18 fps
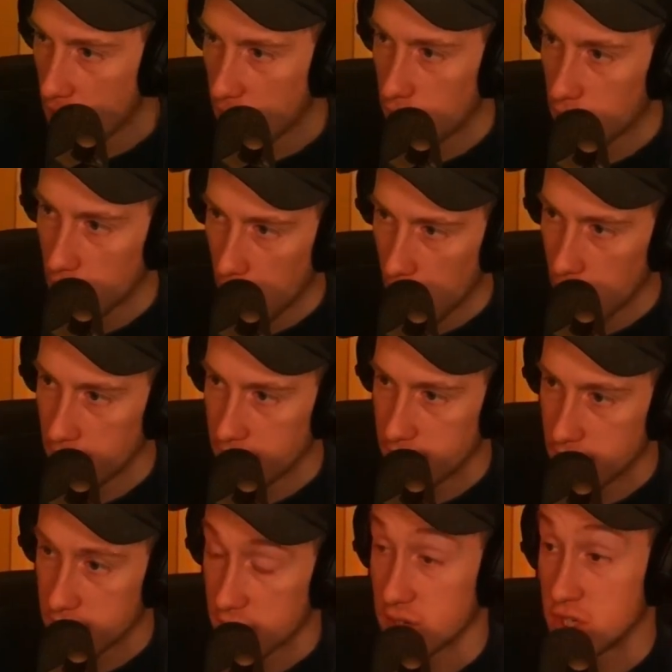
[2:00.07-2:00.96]
I go on holiday,
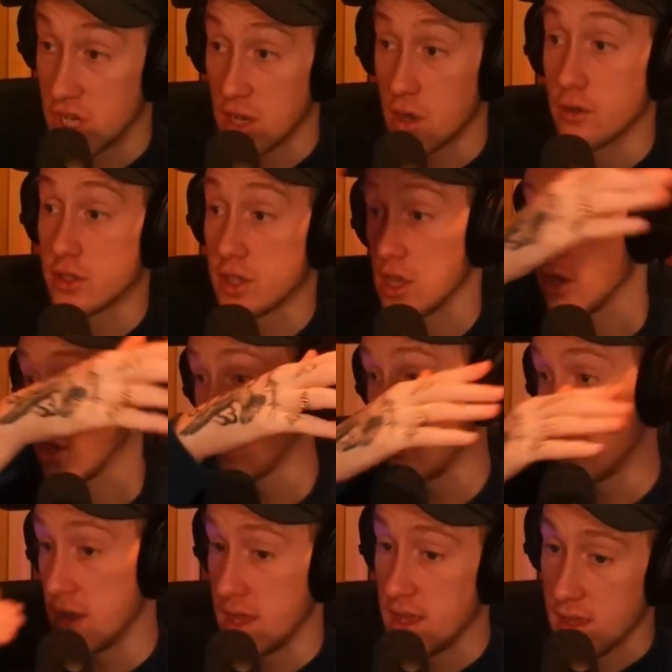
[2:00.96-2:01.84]
so she goes to
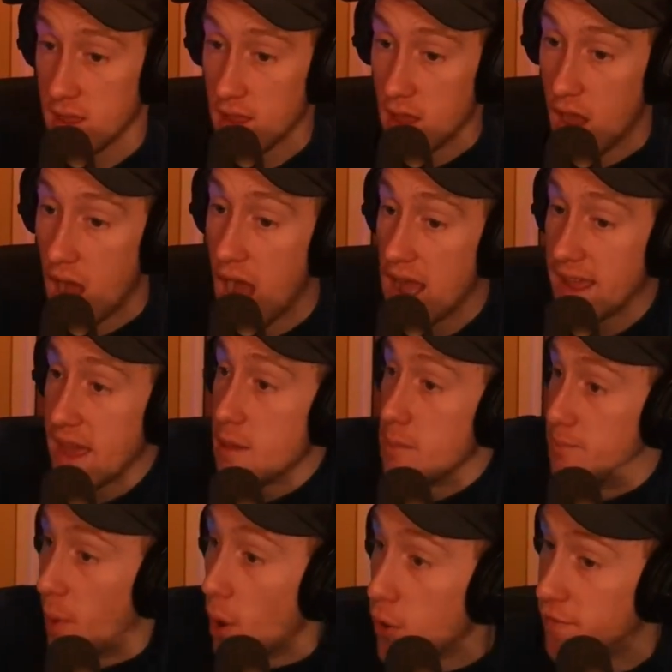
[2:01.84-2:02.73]
uni, I
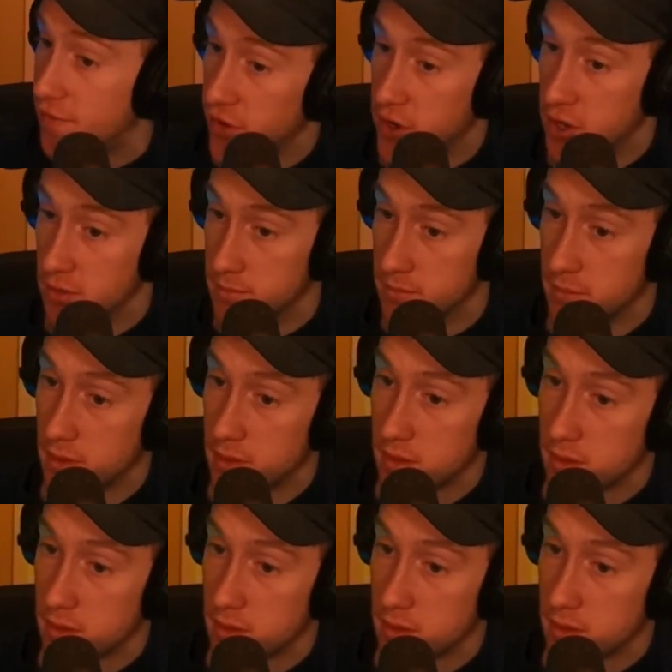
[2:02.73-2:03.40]
get both of them.